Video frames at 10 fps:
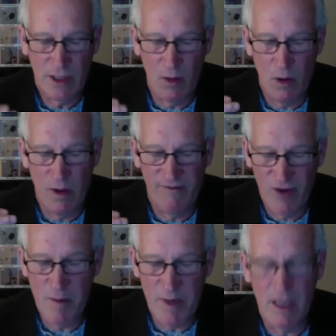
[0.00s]
or
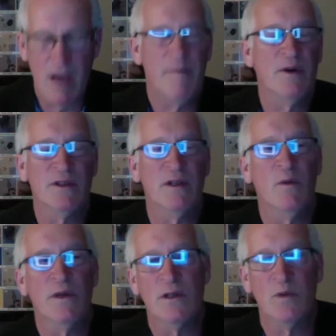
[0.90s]
vermicomposting,
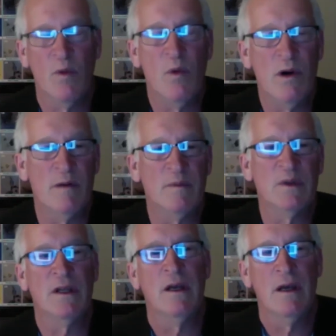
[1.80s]
which is with worms.
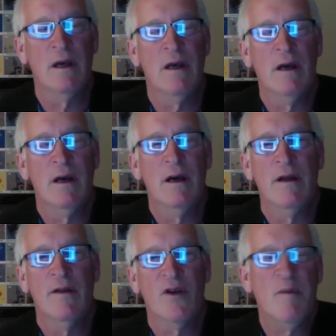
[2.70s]

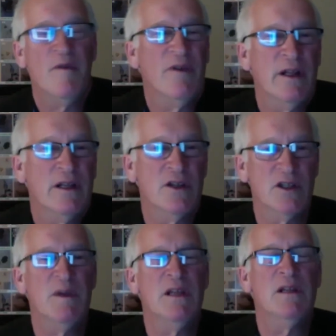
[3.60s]
Thermophilic
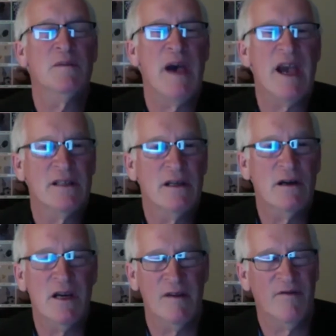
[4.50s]
just means
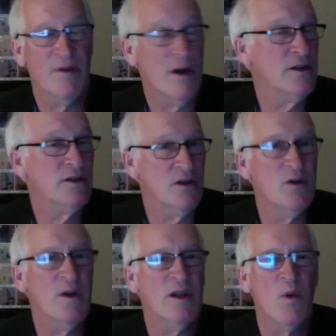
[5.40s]
bacteria and fungus are
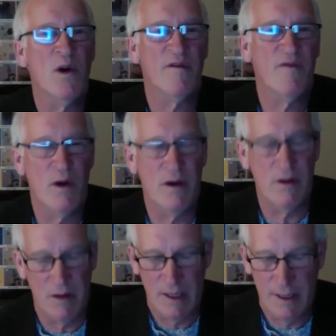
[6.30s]
doing the work for you.
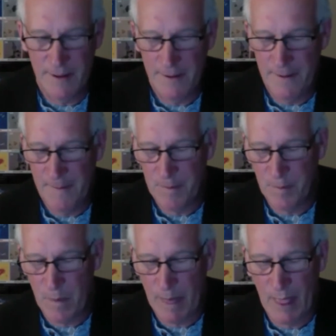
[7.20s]

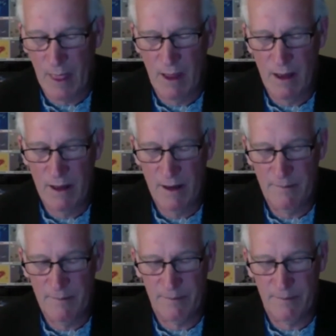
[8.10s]
And